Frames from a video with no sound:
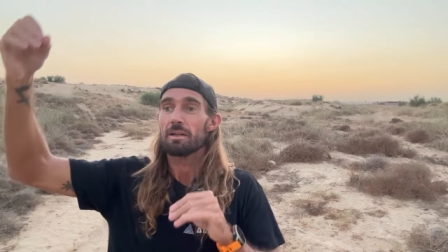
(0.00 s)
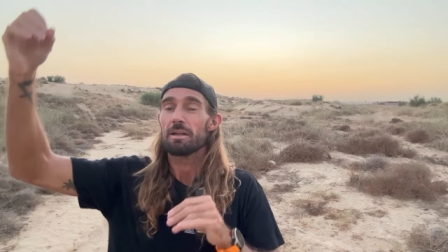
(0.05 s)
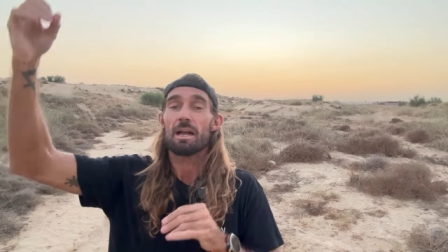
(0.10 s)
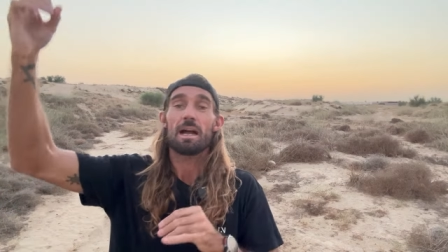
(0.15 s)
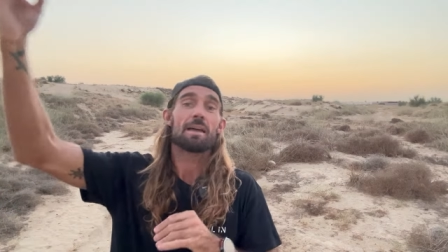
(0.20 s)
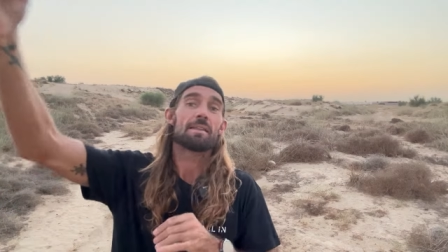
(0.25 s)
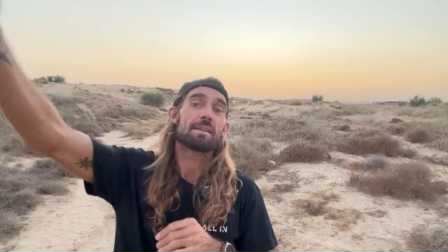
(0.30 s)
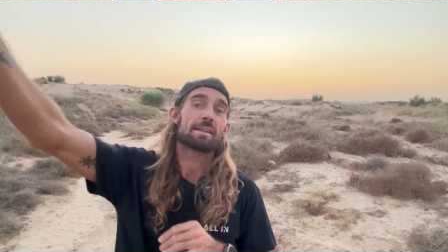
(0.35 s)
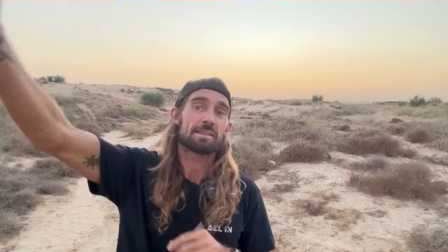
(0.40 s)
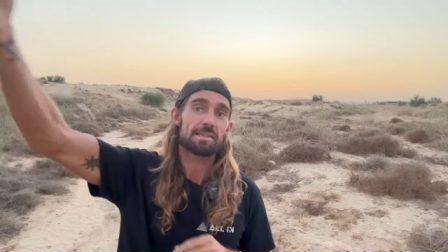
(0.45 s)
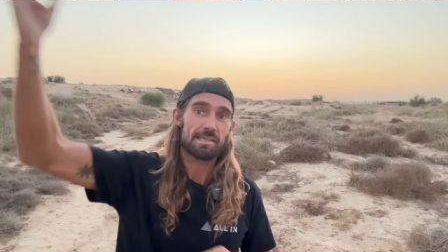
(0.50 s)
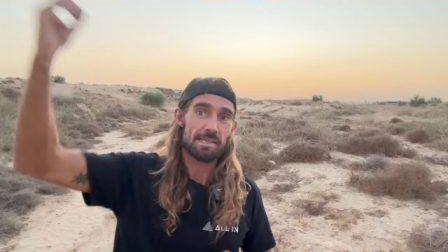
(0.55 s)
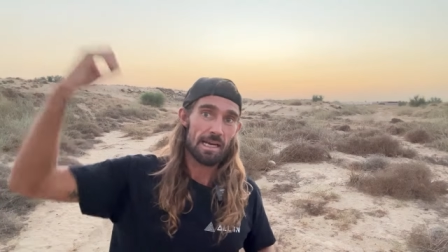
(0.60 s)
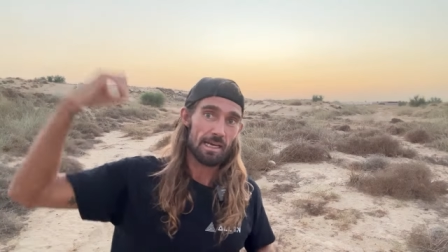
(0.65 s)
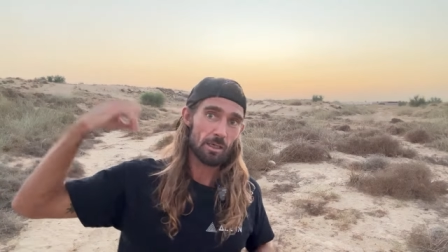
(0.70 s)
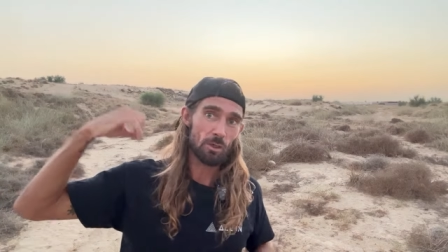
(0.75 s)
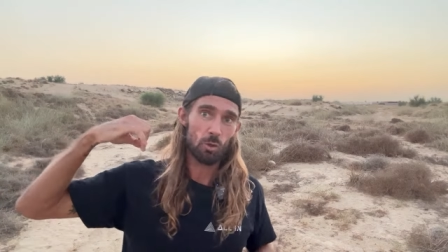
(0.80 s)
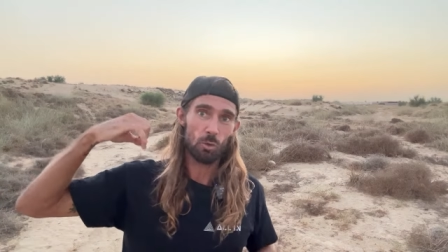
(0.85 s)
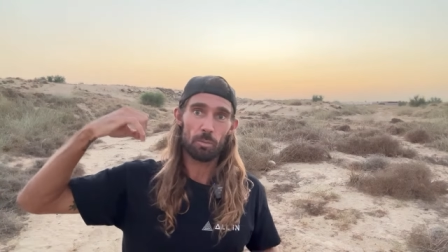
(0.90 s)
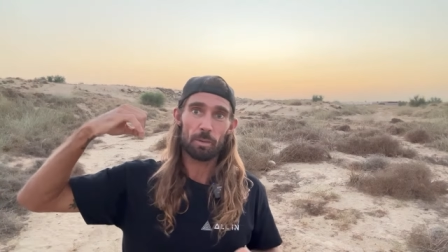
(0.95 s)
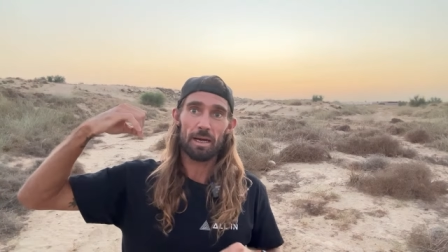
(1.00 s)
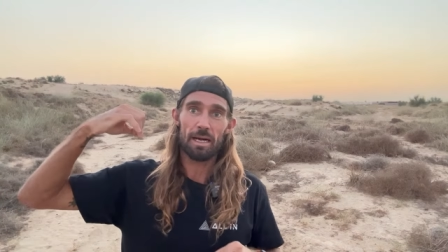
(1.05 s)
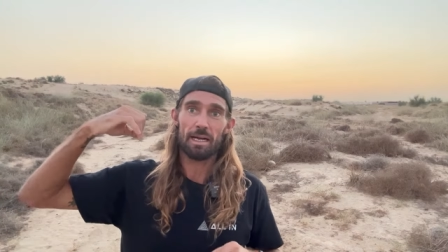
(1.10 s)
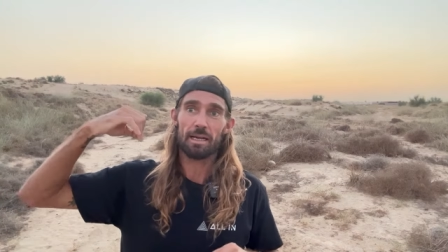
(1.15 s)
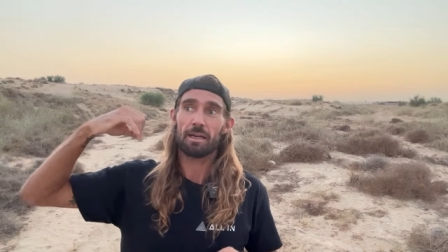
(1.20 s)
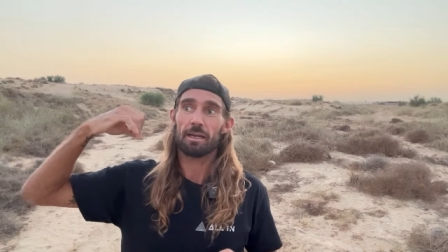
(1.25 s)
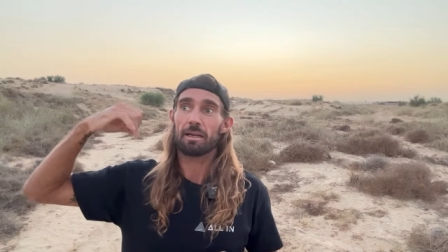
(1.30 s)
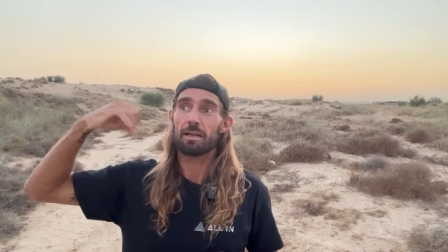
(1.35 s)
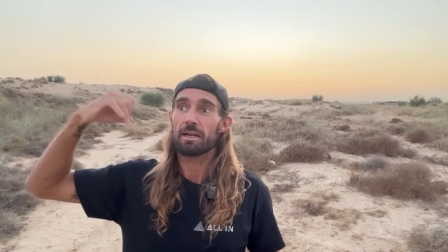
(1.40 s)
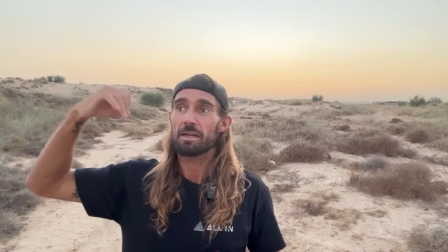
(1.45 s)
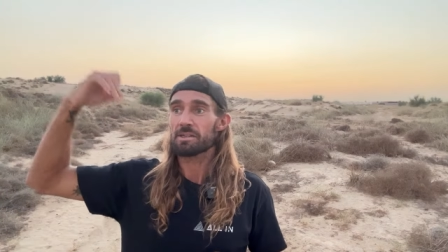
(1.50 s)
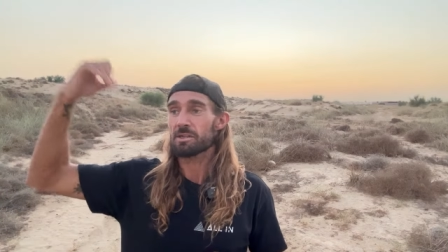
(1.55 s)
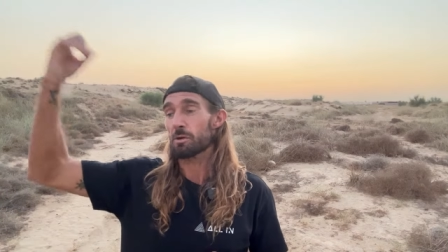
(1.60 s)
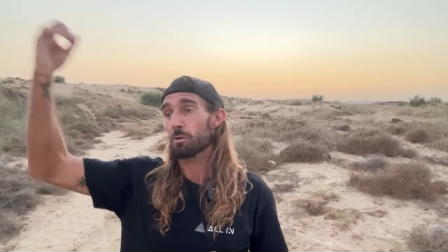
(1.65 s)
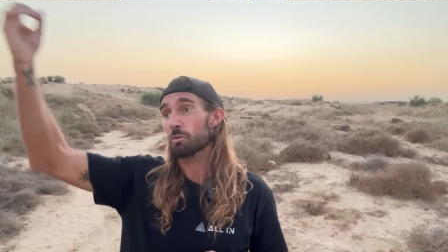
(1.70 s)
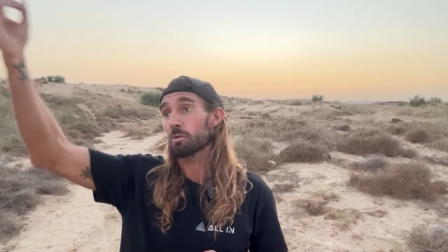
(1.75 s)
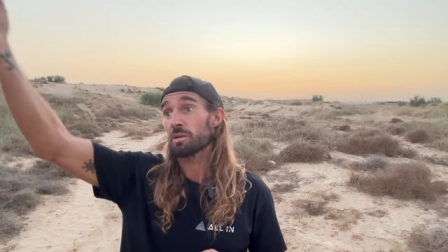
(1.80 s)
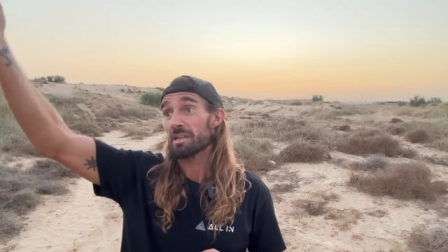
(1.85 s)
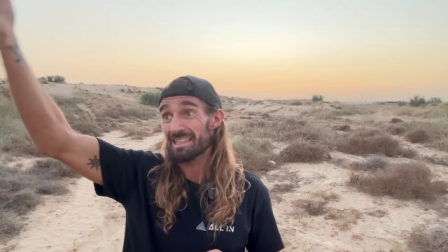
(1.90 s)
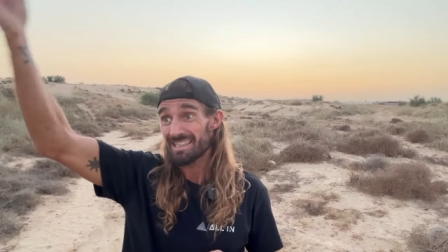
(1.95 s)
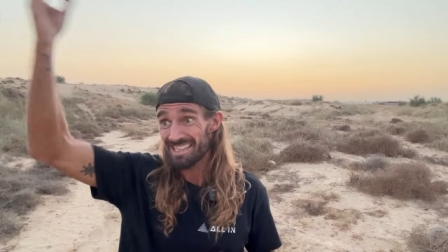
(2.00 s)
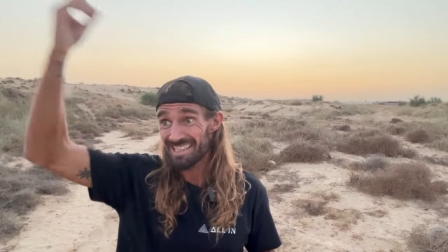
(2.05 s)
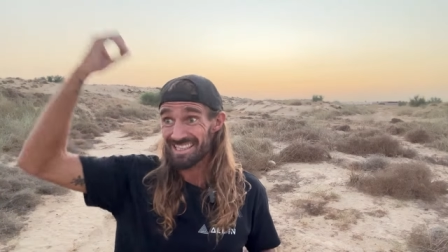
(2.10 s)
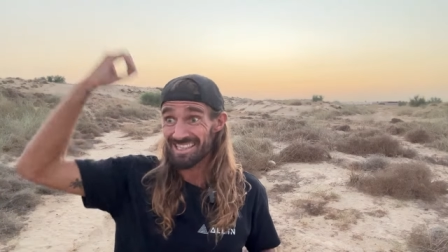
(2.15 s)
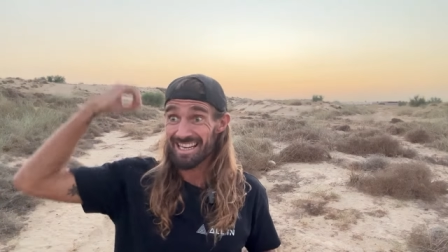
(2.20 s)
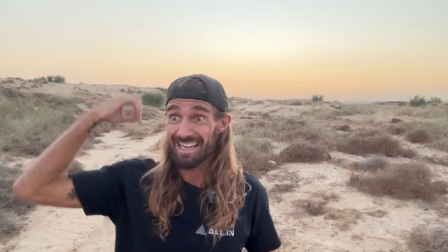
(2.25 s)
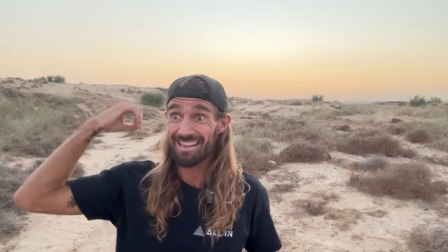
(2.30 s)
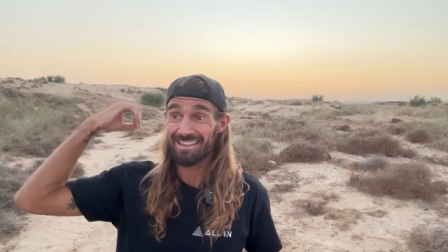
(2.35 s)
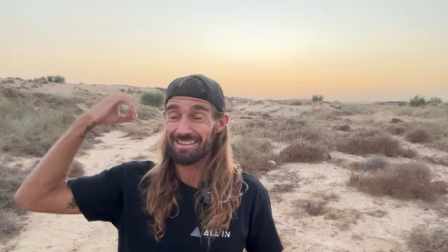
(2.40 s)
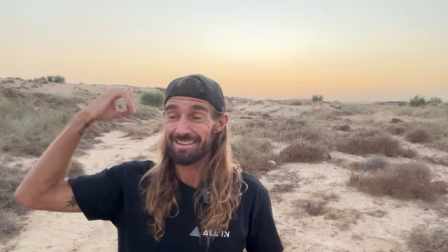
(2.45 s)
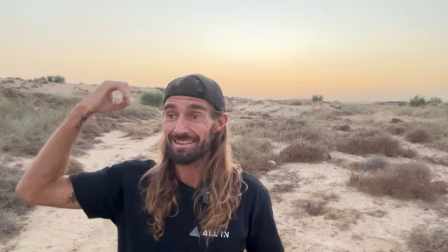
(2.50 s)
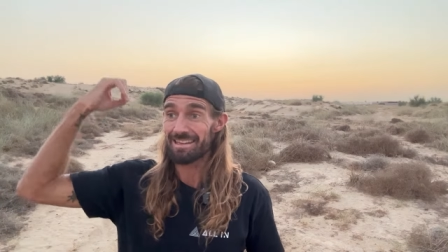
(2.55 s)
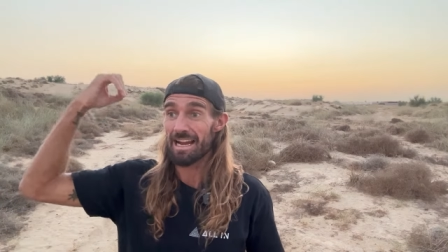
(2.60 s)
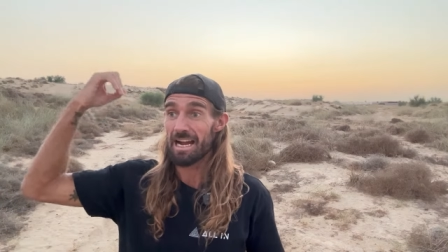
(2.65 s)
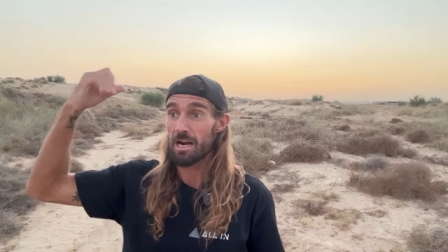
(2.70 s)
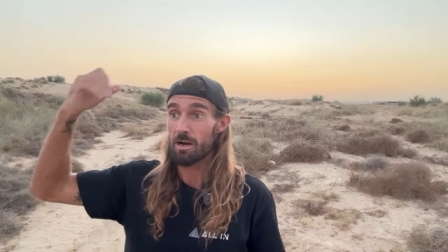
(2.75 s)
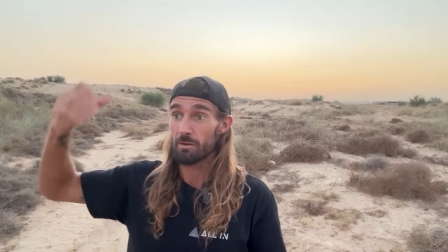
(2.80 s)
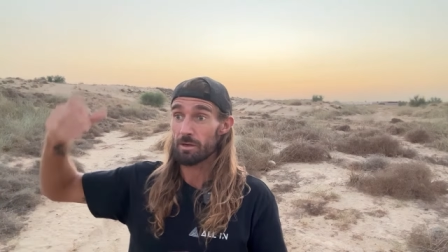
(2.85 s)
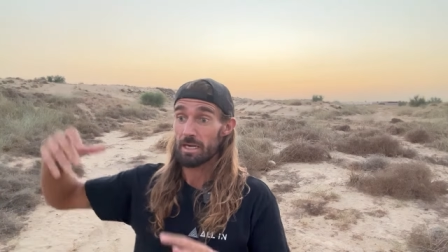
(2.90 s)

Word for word: and then cycle back. So descend down,